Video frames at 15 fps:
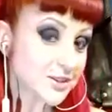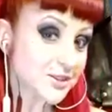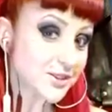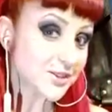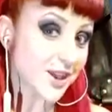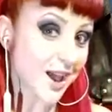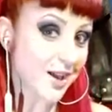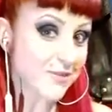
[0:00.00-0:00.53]

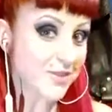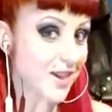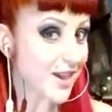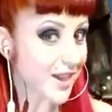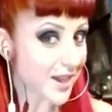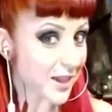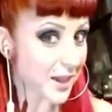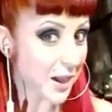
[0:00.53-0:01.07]
to have their
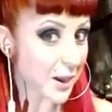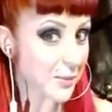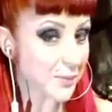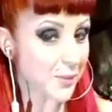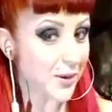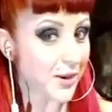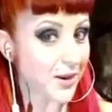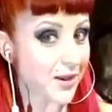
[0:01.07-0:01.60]
hair cut
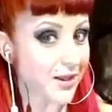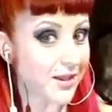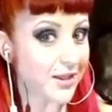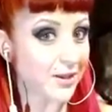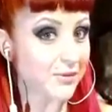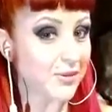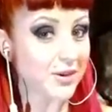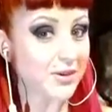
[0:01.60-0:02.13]
by
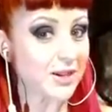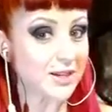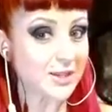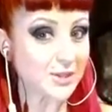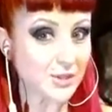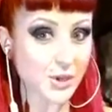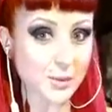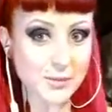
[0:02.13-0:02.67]
a very
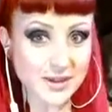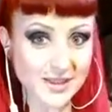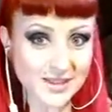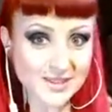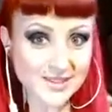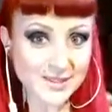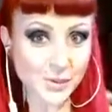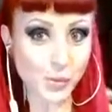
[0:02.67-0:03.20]

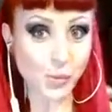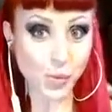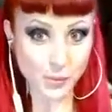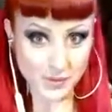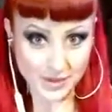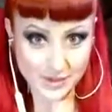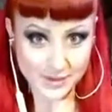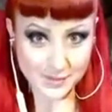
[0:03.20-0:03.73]
dominant
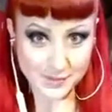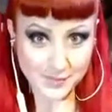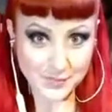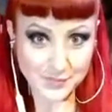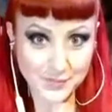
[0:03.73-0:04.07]
woman.